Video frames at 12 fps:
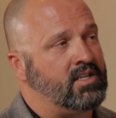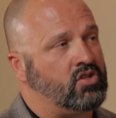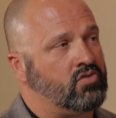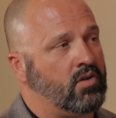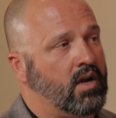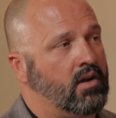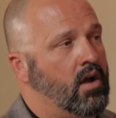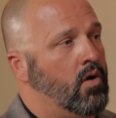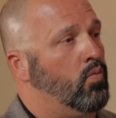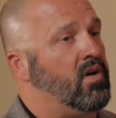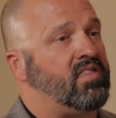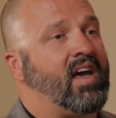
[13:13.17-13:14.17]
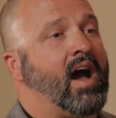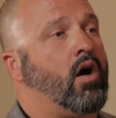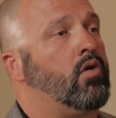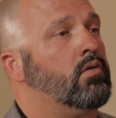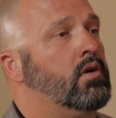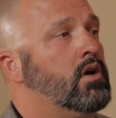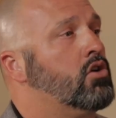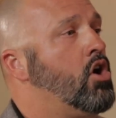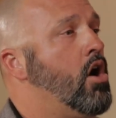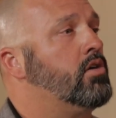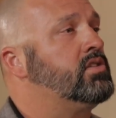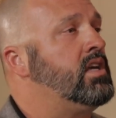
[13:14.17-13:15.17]
district without
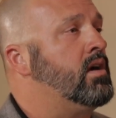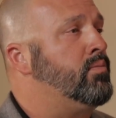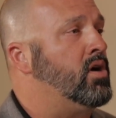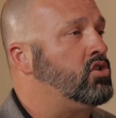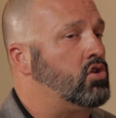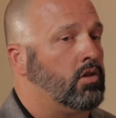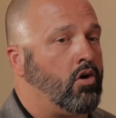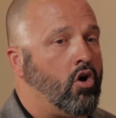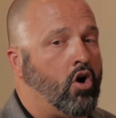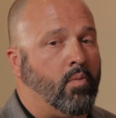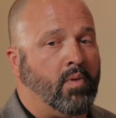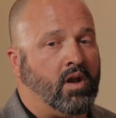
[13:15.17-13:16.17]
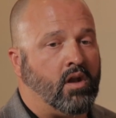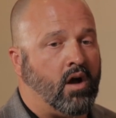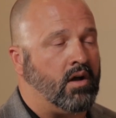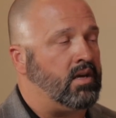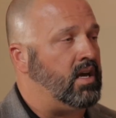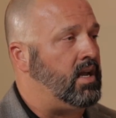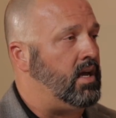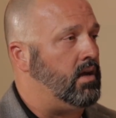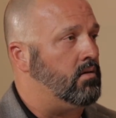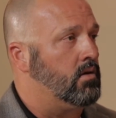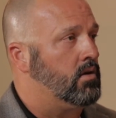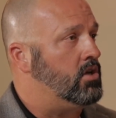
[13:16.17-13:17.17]
causing a bunch of alarm and not
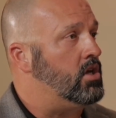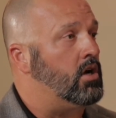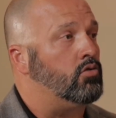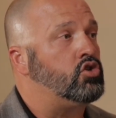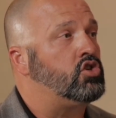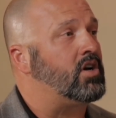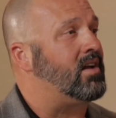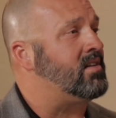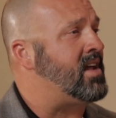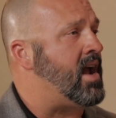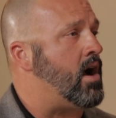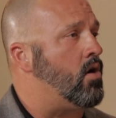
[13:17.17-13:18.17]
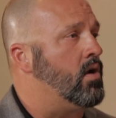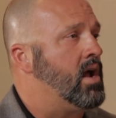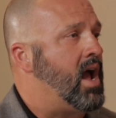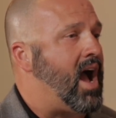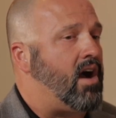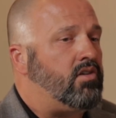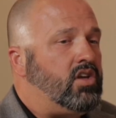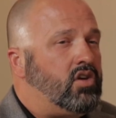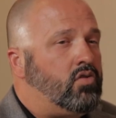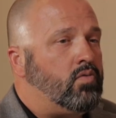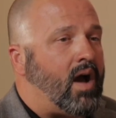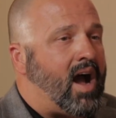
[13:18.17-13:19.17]
getting shut down? How do
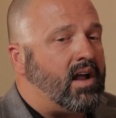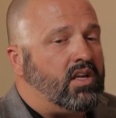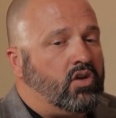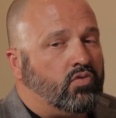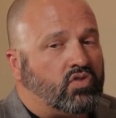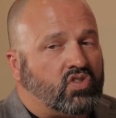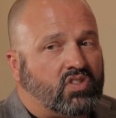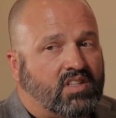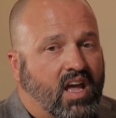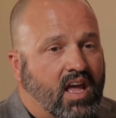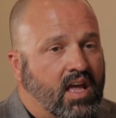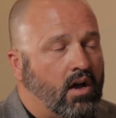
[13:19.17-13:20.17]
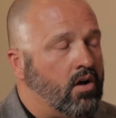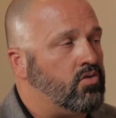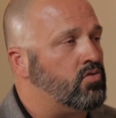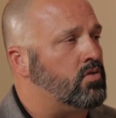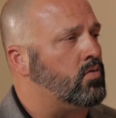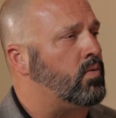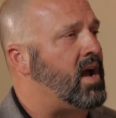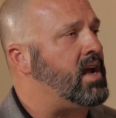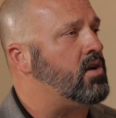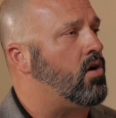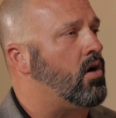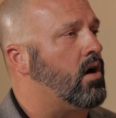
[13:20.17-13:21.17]
you stay under the
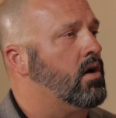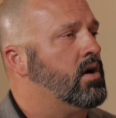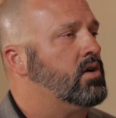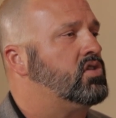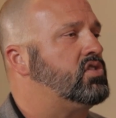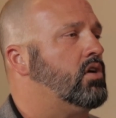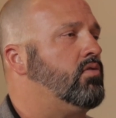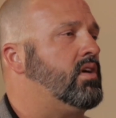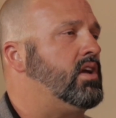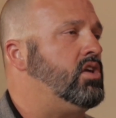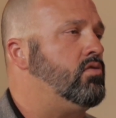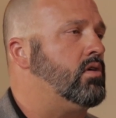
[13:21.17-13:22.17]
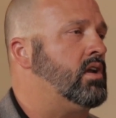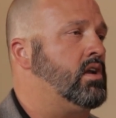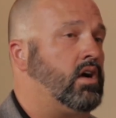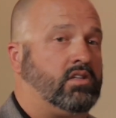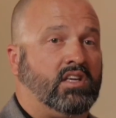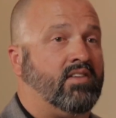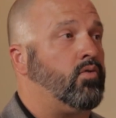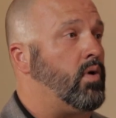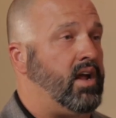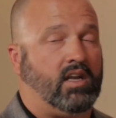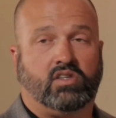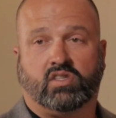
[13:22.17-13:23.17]
radar so that and not to give
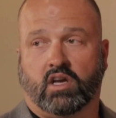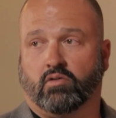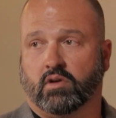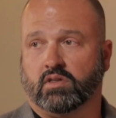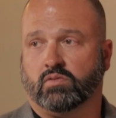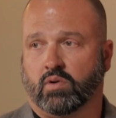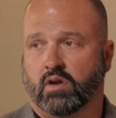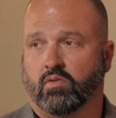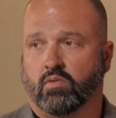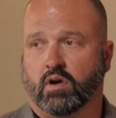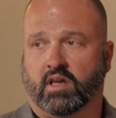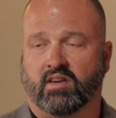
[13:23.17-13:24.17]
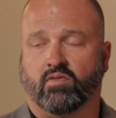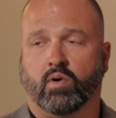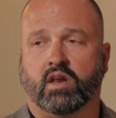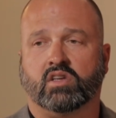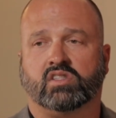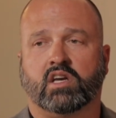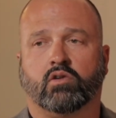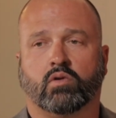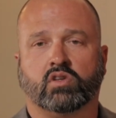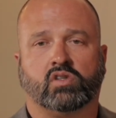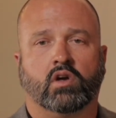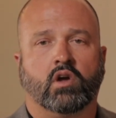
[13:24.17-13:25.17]
away any secrets, we don't want to give away any secrets.